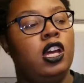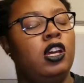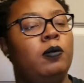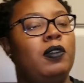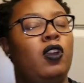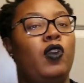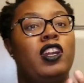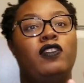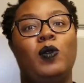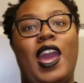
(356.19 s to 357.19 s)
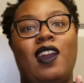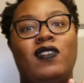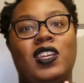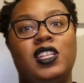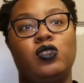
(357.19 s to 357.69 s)
or if you
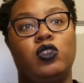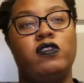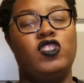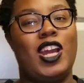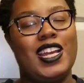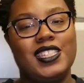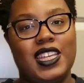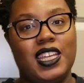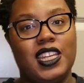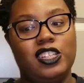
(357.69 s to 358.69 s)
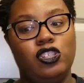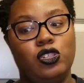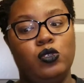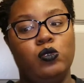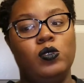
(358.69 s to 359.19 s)
have any sort of dry skin
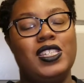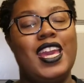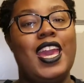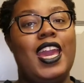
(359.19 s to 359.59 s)
issues.